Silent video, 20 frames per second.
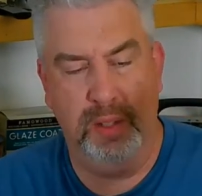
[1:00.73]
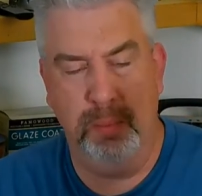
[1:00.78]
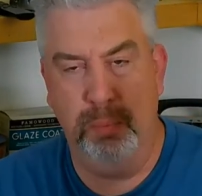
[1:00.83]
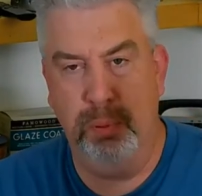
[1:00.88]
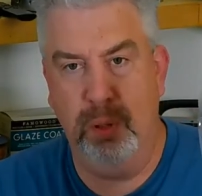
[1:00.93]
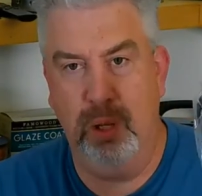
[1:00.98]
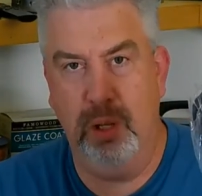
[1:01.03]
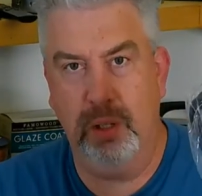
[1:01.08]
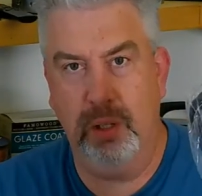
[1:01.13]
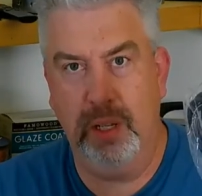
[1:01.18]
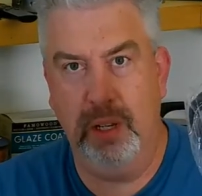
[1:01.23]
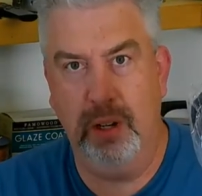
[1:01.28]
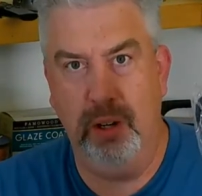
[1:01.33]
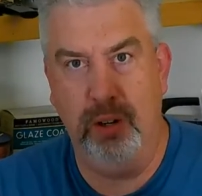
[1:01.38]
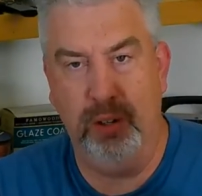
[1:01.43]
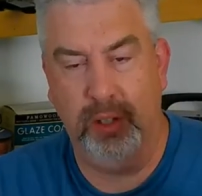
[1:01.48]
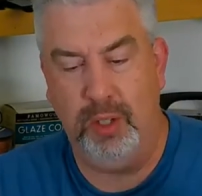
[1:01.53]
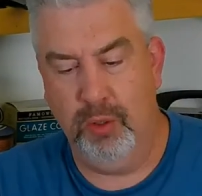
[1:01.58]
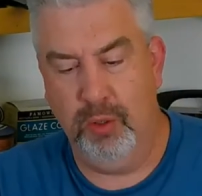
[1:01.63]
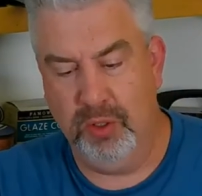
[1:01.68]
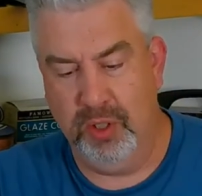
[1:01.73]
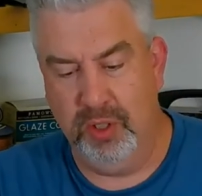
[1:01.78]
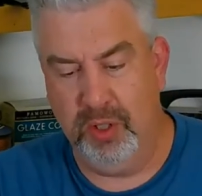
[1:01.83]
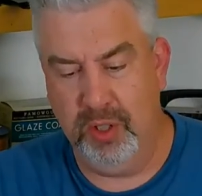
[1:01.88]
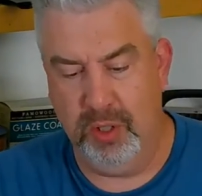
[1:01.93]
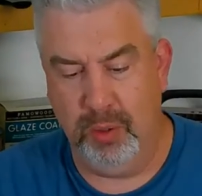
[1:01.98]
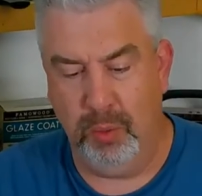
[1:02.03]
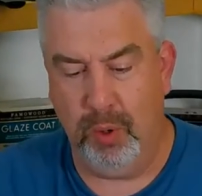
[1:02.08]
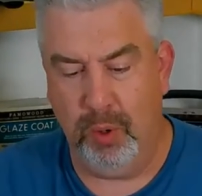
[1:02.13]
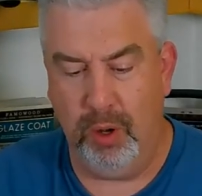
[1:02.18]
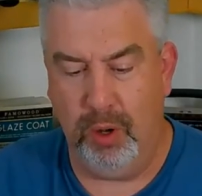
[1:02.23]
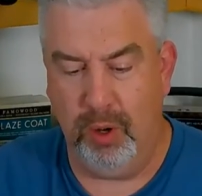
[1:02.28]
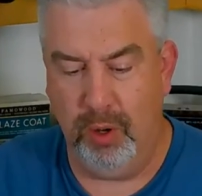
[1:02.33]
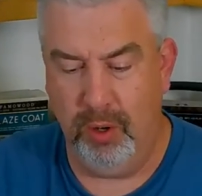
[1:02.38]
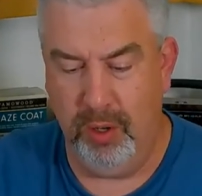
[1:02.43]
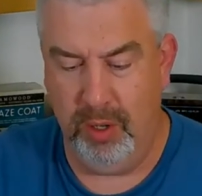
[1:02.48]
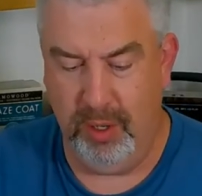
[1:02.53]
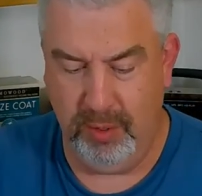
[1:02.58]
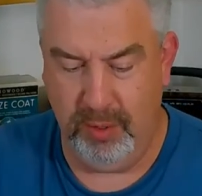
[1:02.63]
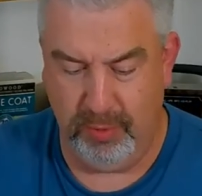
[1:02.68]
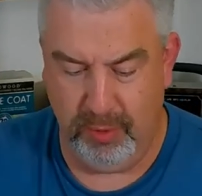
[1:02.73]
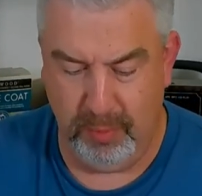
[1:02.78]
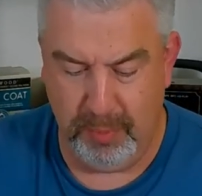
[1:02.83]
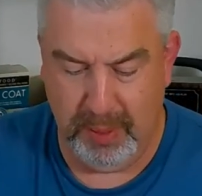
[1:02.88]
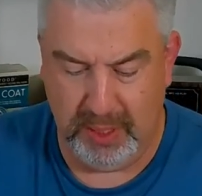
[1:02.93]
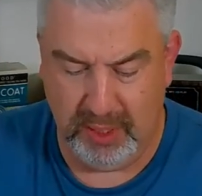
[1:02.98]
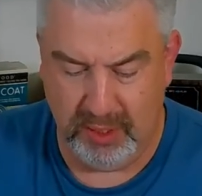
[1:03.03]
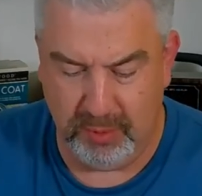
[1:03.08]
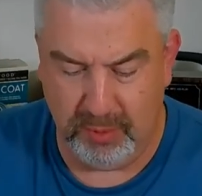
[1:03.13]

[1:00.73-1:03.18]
plug here that goes into the wall for mains